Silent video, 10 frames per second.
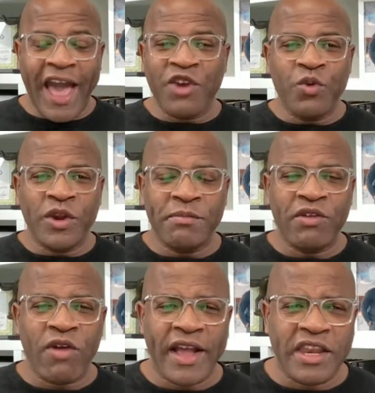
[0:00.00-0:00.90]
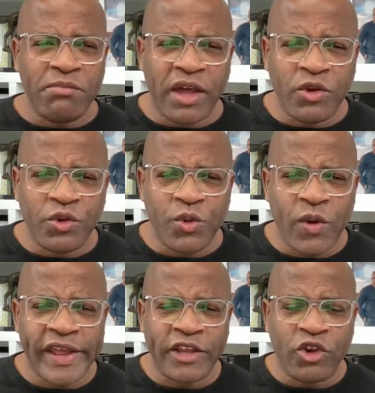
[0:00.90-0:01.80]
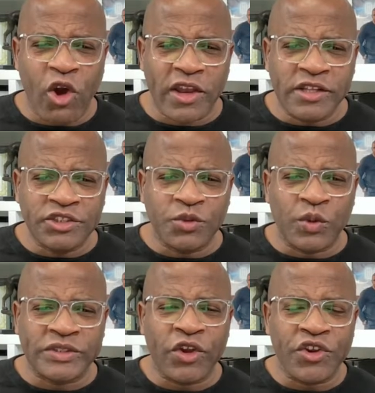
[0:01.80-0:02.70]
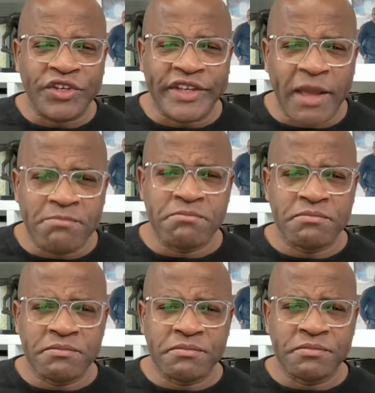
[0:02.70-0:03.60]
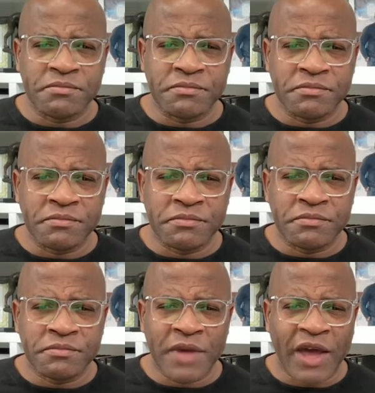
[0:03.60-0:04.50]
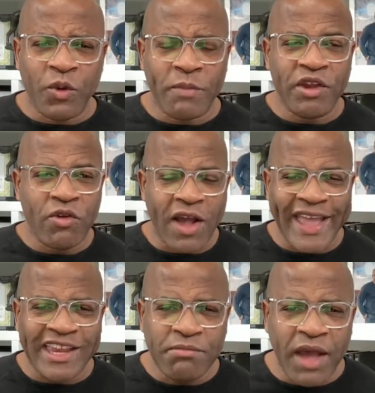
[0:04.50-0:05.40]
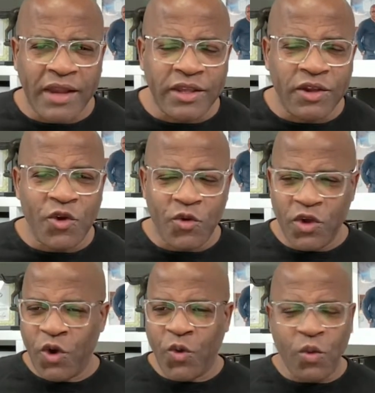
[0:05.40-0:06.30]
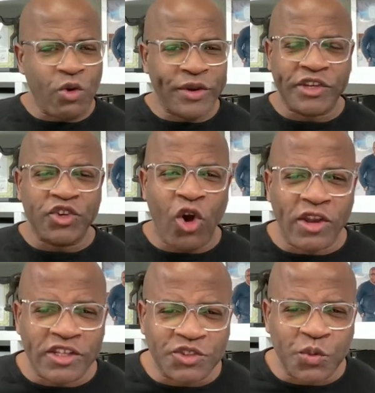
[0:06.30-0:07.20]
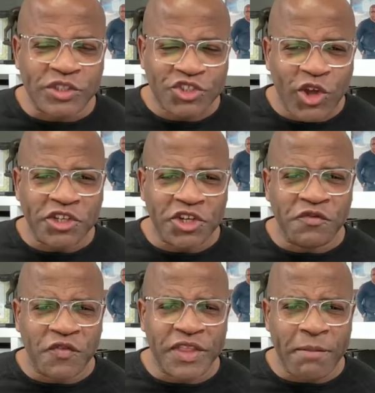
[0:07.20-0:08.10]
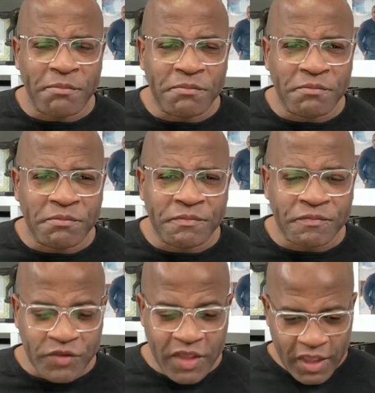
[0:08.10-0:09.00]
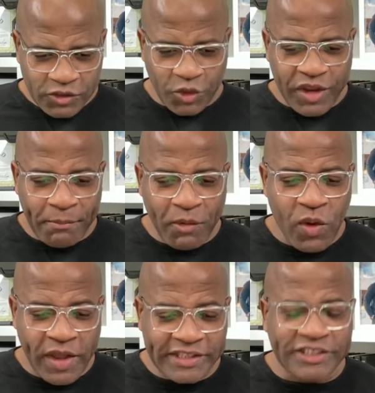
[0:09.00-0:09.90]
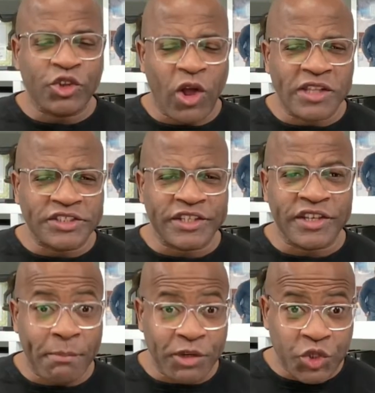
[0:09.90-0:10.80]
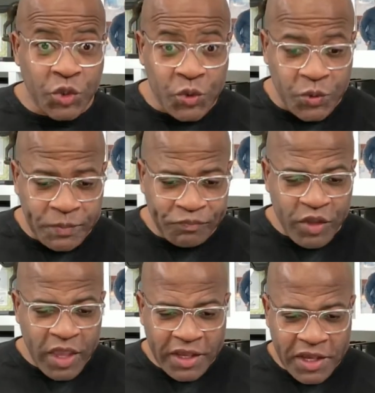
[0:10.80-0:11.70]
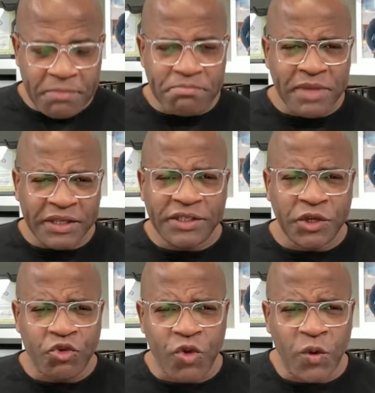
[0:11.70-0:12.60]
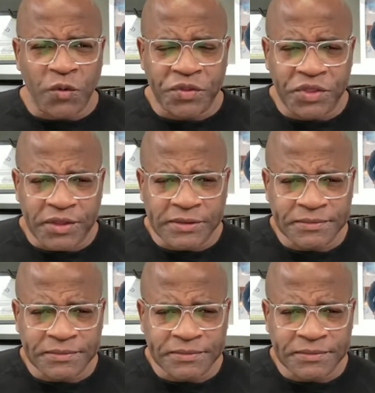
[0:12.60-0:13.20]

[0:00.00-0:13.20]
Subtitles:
I don't want to be around anybody who don't want to acknowledge what's hurting them. I don't want to be around anybody who won't acknowledge what's not good for them. So number one, acknowledge it. Number two, commit to growth.